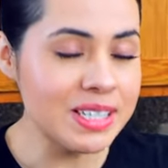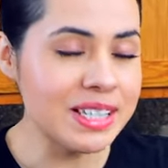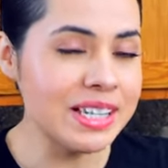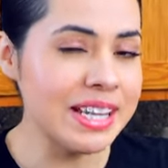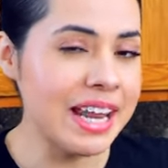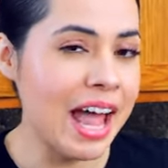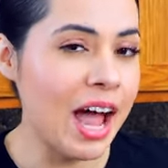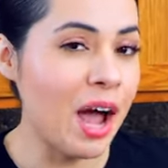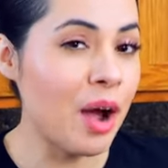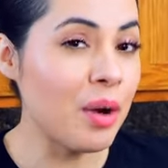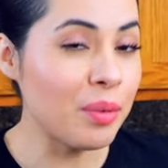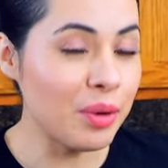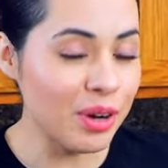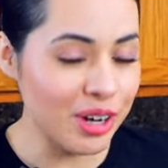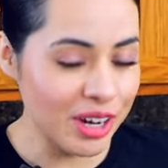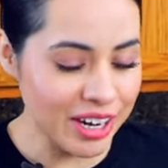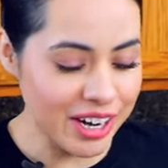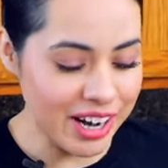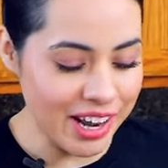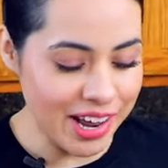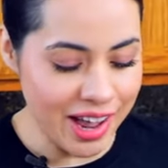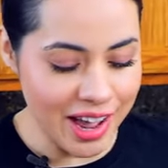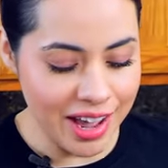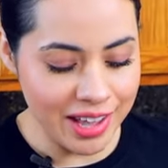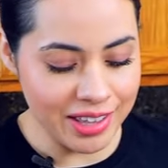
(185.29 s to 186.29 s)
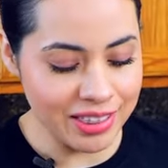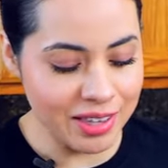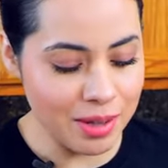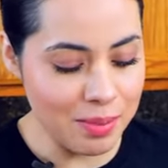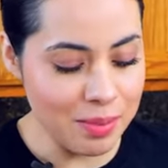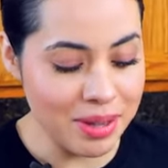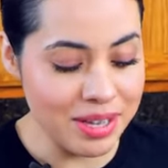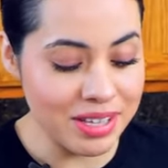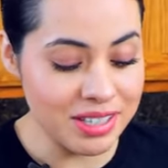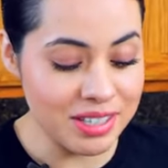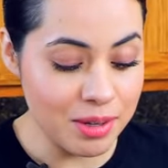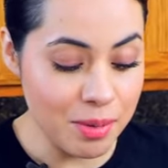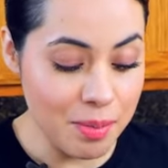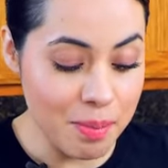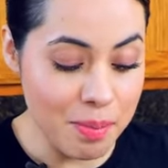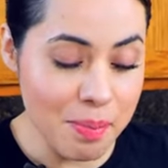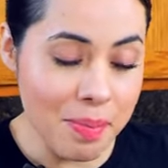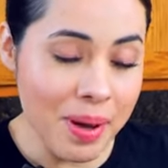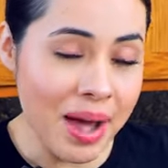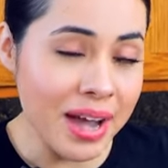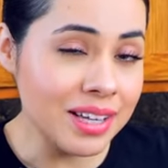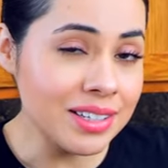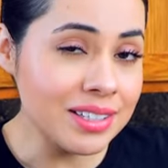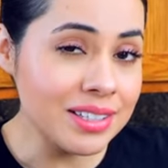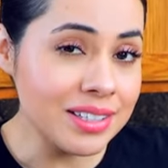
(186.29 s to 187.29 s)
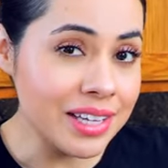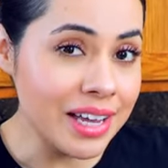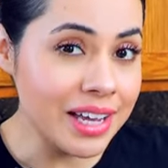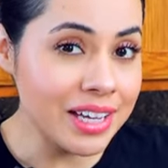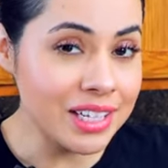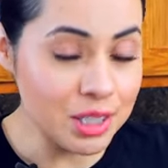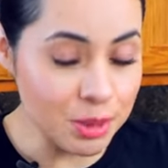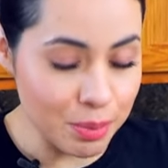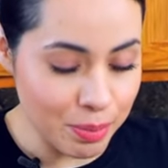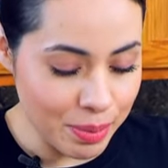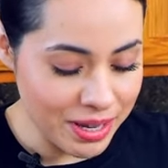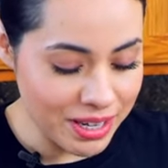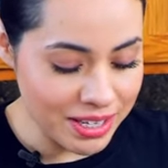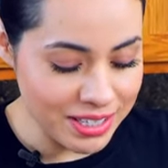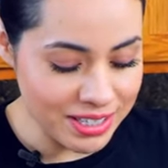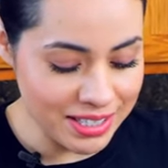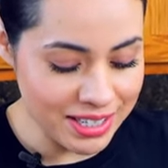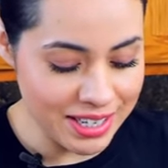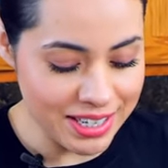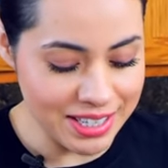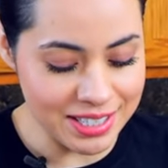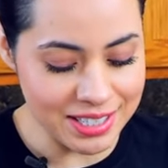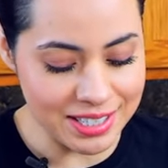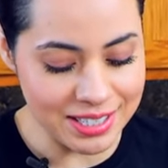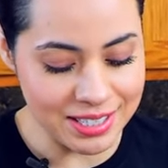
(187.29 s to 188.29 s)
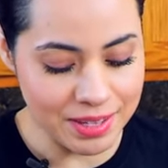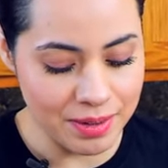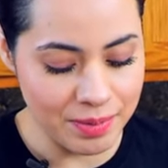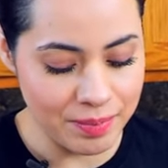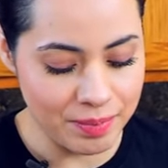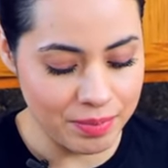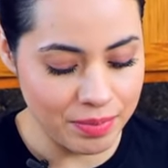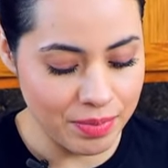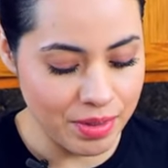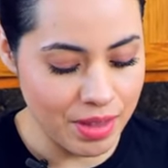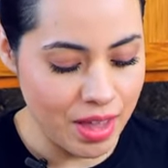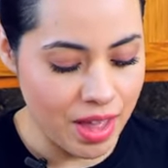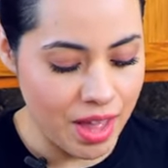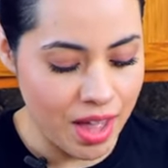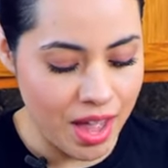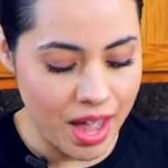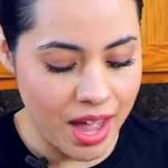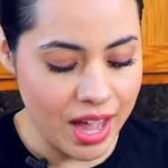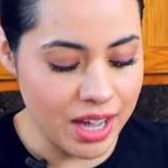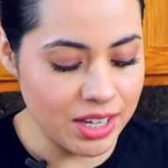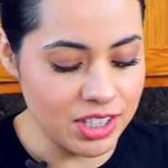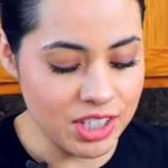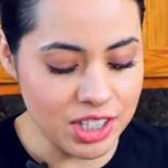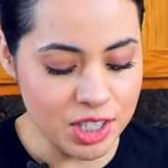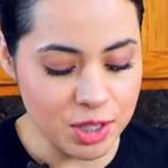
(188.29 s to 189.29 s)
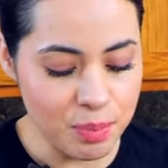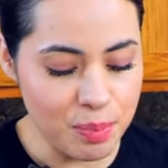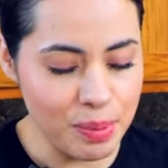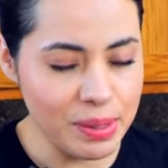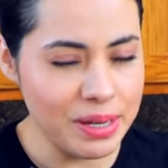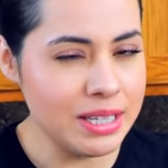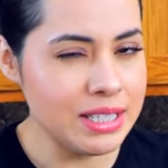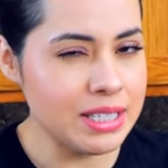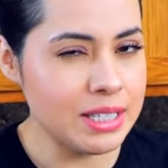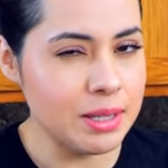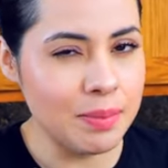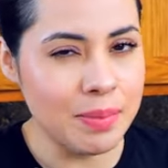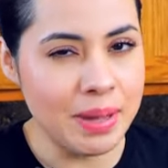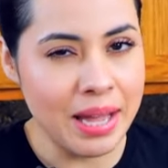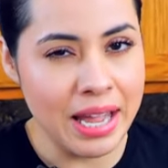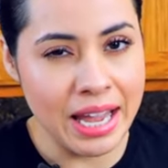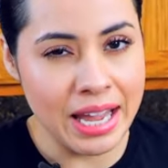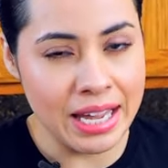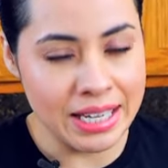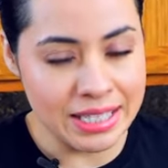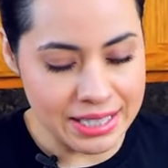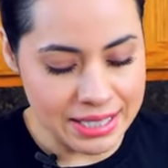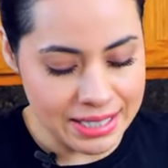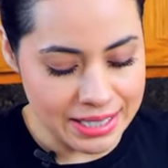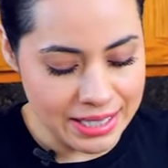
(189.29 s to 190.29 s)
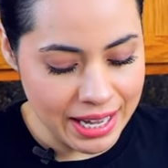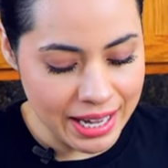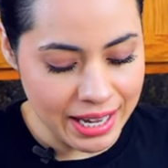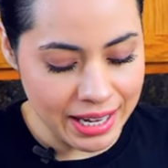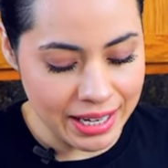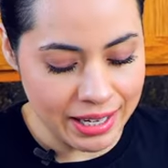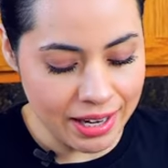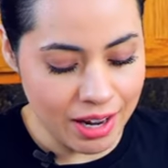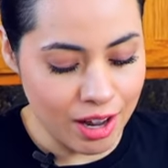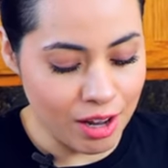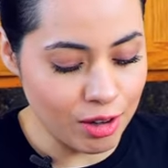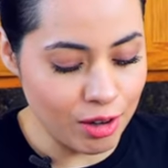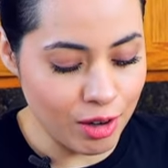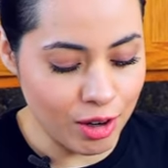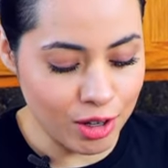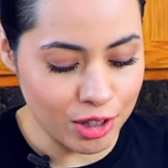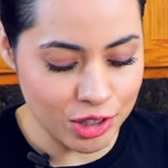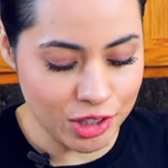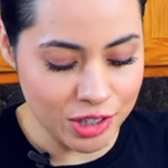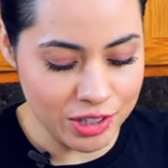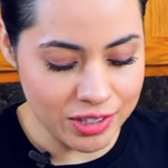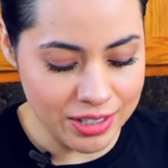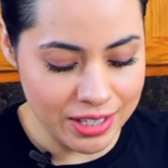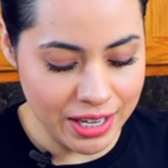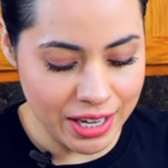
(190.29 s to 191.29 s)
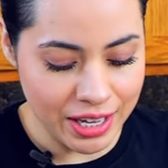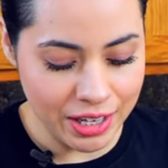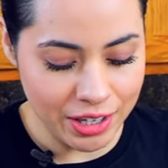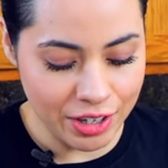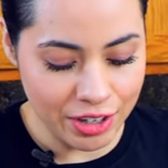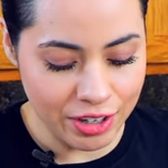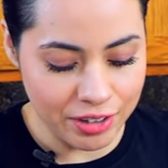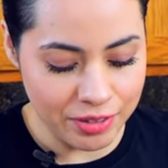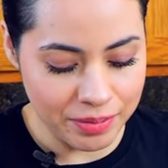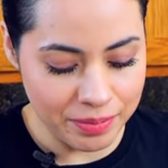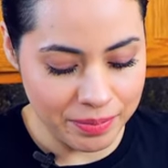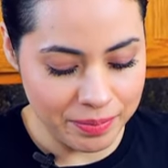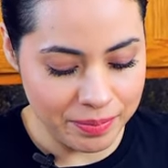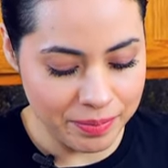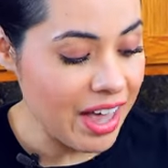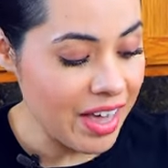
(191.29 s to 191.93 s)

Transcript: Now we're gonna cut them into bite-sized pieces and just place them inside a large container.